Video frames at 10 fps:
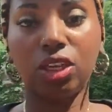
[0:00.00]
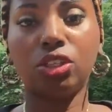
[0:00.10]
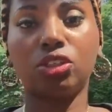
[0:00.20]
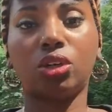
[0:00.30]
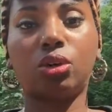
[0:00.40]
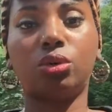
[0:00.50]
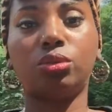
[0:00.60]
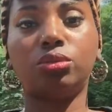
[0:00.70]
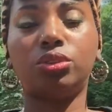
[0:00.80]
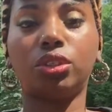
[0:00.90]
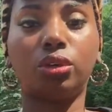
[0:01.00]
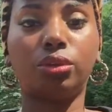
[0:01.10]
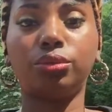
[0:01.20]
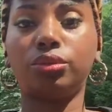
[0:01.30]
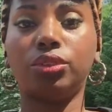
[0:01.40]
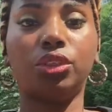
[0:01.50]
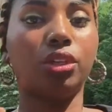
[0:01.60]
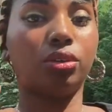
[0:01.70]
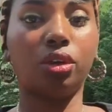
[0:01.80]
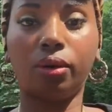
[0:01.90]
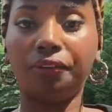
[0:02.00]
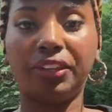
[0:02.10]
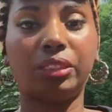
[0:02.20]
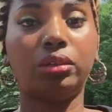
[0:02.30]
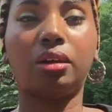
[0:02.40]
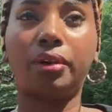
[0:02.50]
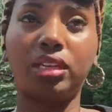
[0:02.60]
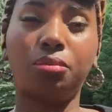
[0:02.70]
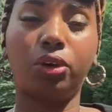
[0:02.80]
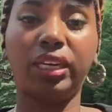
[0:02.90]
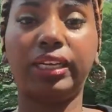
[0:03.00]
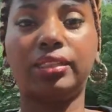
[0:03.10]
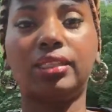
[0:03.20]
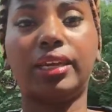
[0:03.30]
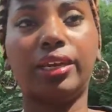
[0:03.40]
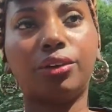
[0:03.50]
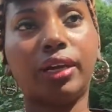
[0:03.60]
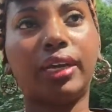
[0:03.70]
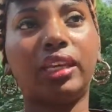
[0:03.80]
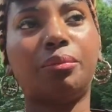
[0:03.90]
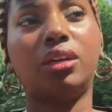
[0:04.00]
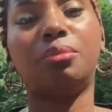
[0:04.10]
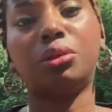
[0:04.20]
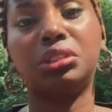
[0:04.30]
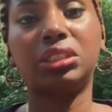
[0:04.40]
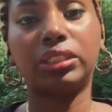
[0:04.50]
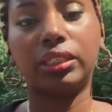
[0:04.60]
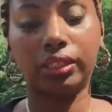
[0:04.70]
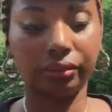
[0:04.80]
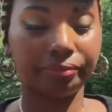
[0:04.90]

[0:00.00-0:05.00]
So don't, you know, go on Facebook on Monday morning and say, okay, I think I'm going to post this link.